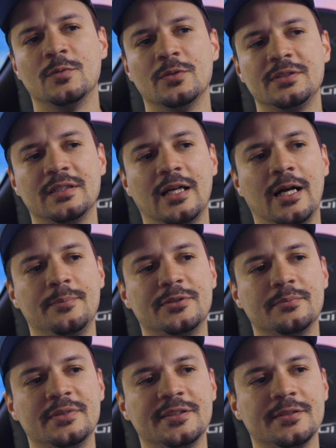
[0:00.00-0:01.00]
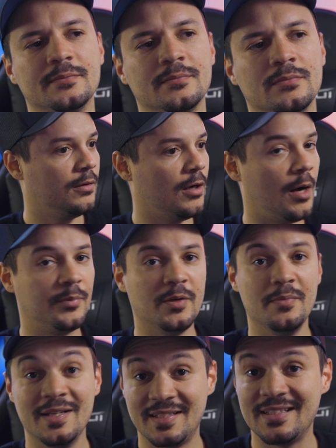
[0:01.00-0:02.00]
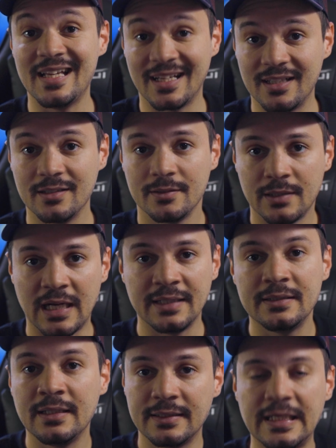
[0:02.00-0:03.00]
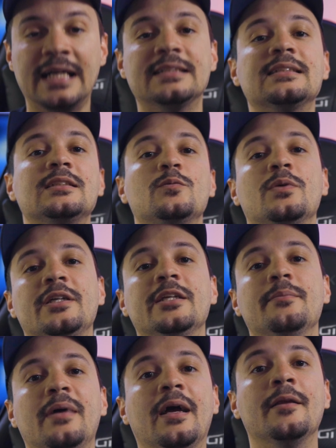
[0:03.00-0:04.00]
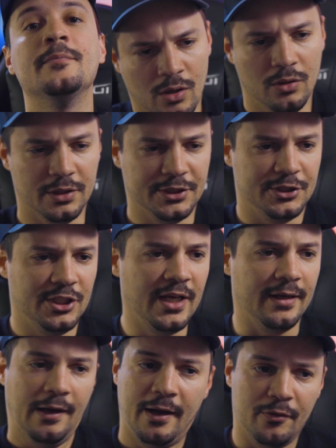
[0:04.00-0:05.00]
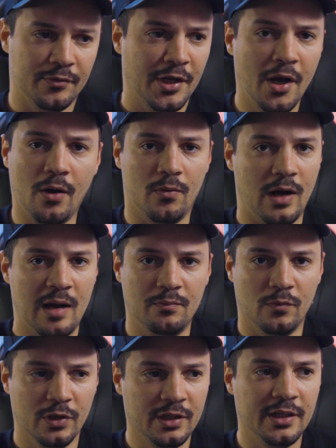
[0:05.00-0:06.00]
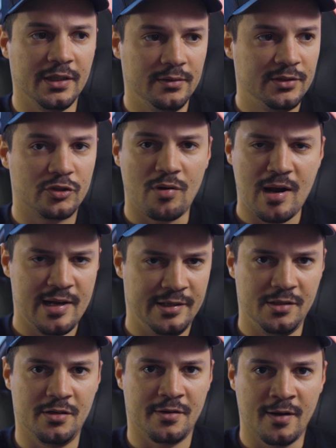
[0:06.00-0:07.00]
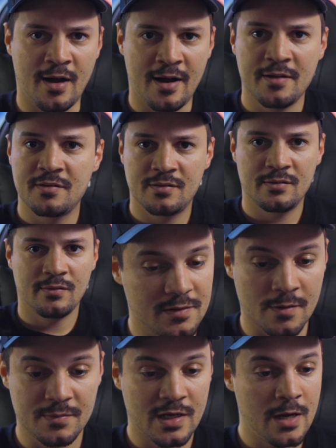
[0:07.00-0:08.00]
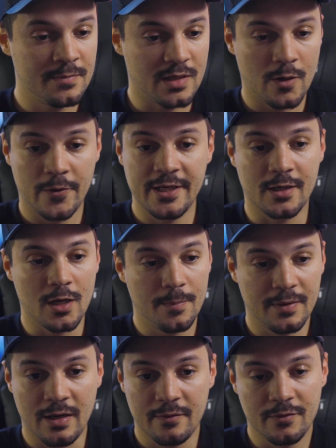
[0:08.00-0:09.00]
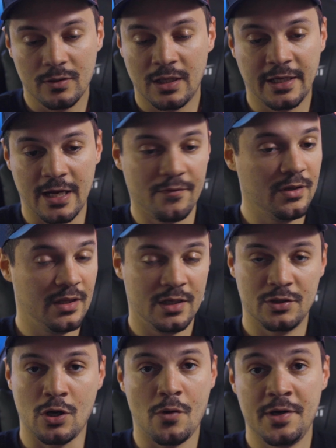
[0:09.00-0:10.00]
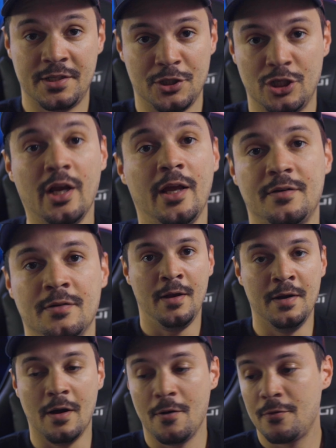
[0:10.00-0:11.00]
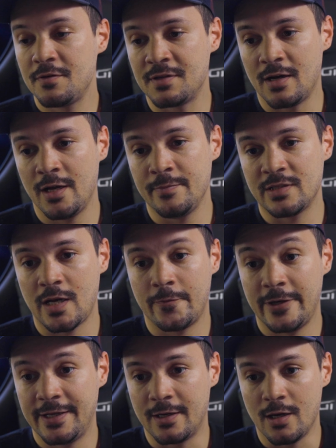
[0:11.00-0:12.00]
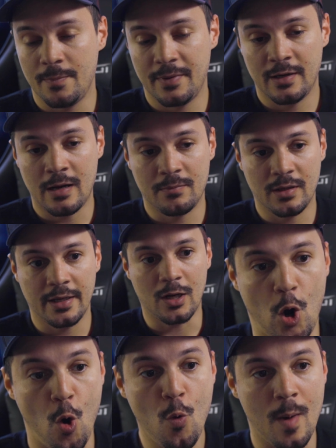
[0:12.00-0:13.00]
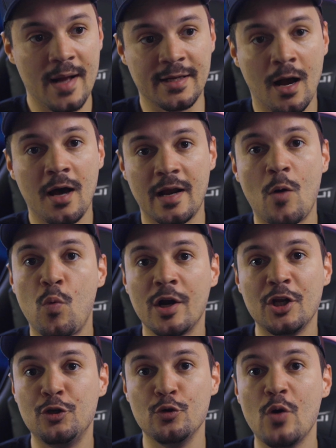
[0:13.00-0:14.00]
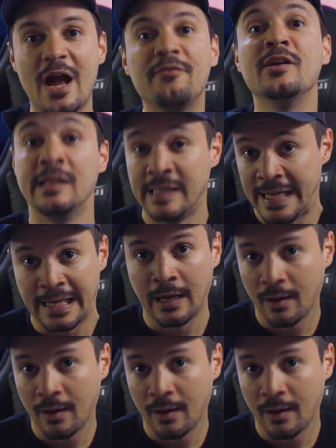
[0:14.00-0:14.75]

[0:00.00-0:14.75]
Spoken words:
What's optimism? Optimistic. I think that's what he meant. Holy I don't know. I'm really trying here, guys. Sometimes I wake up and I feel like everything's going to and other times I wake up and I'm like, oh my God, I want to do everything.